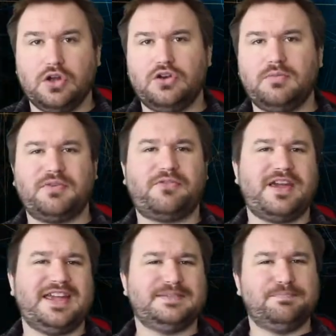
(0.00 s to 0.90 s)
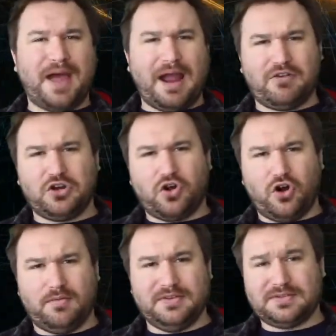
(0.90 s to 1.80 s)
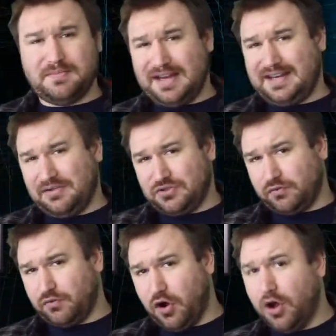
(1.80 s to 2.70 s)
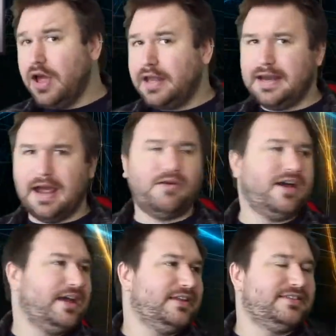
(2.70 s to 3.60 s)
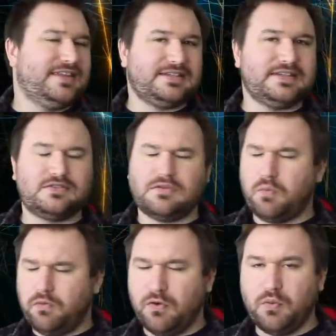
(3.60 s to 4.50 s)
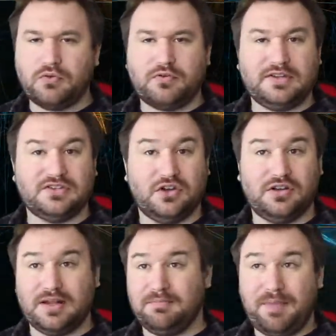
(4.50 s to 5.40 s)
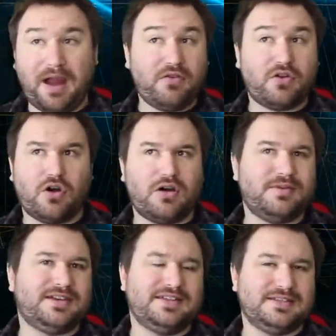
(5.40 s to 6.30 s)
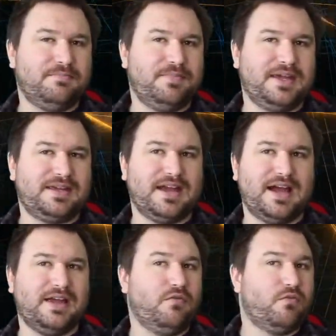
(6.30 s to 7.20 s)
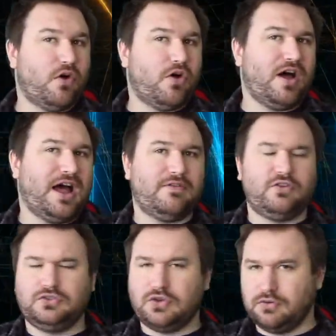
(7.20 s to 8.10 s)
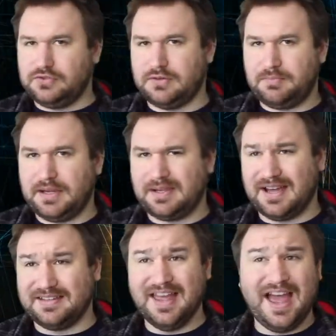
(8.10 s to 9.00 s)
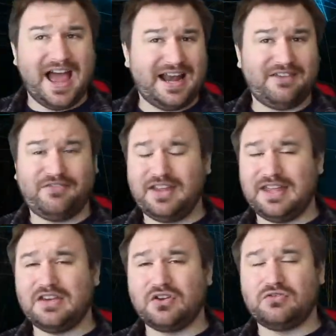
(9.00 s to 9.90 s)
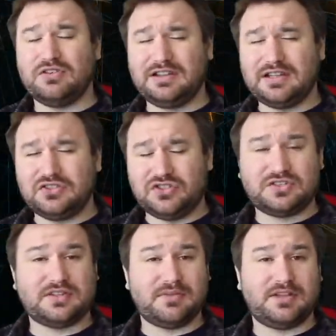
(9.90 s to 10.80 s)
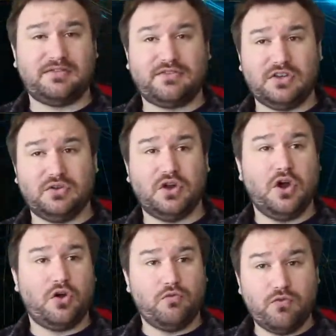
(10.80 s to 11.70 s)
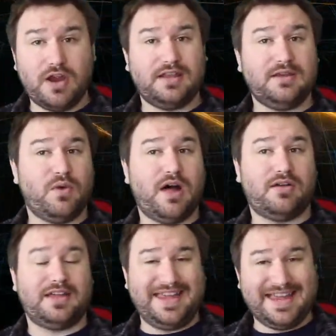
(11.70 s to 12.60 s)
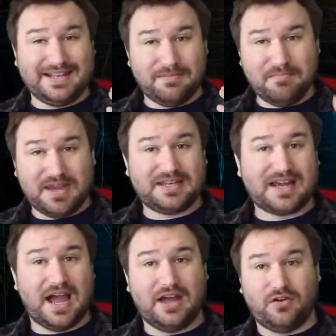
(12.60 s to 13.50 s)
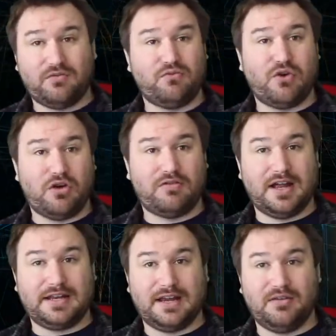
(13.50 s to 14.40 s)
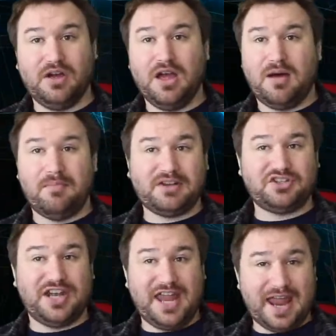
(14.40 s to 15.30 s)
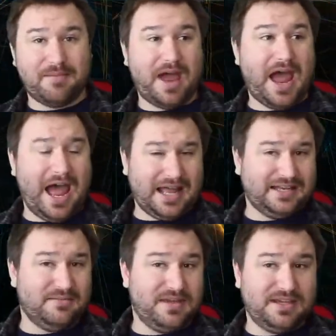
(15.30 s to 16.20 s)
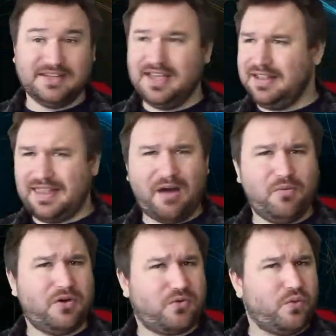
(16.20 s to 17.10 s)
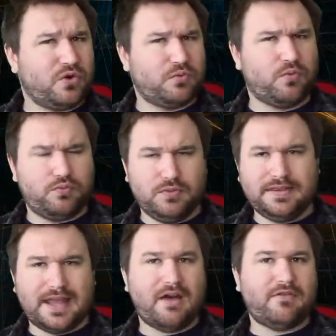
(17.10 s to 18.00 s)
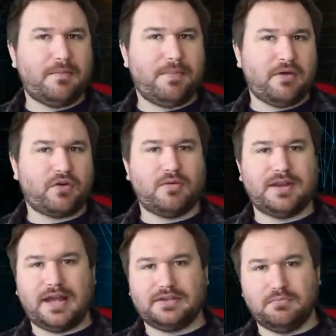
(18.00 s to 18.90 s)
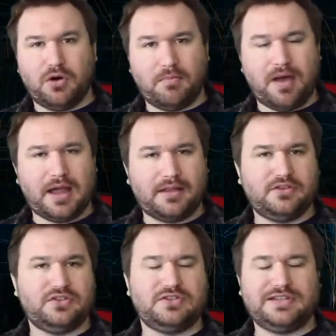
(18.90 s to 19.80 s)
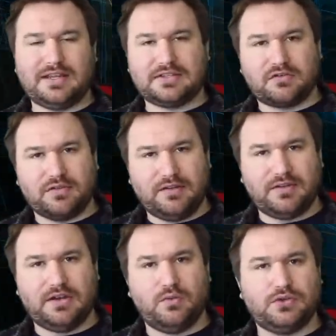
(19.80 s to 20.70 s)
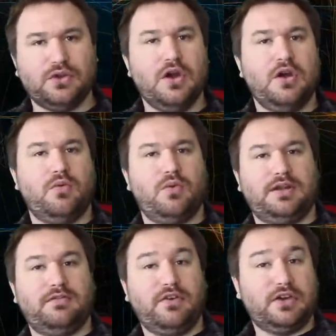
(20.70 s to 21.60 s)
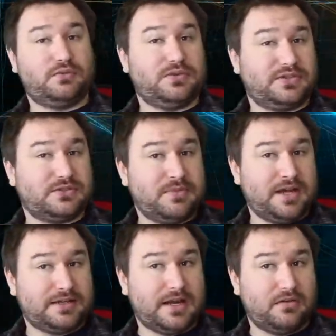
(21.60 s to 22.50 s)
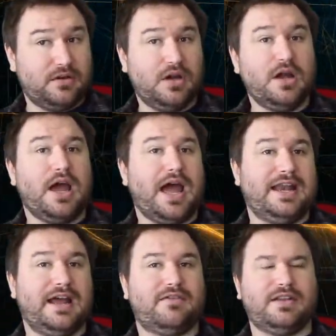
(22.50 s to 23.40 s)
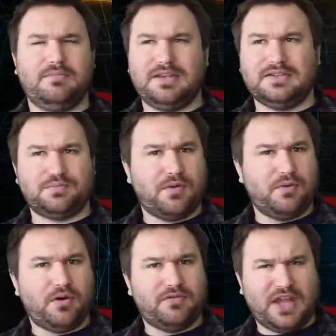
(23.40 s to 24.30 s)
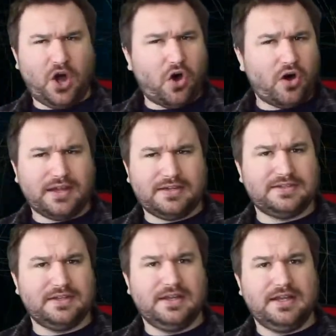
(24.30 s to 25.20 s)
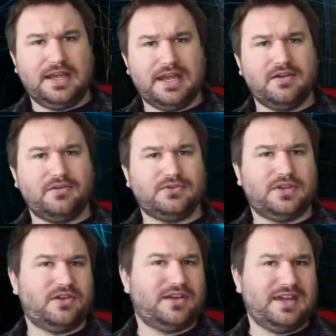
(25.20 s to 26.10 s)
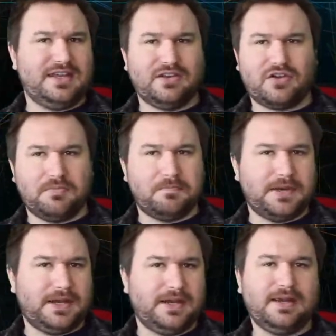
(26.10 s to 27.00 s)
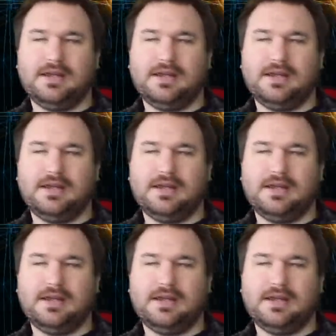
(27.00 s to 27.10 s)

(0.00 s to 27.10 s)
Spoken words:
Number three is Baron Corbin, SmackDown to Raw. Now, this is for one reason only. Baron Corbin is a big guy. Raw have tons of big guys. And I think he could legitimately feud really well in the mid-card of Raw right now. Imagine him and The Miz. That work would, now that Baron Corbin has more mileage, he's less green than he was when he first went to SmackDown, and now that The Miz is probably one of the hottest heels in the company,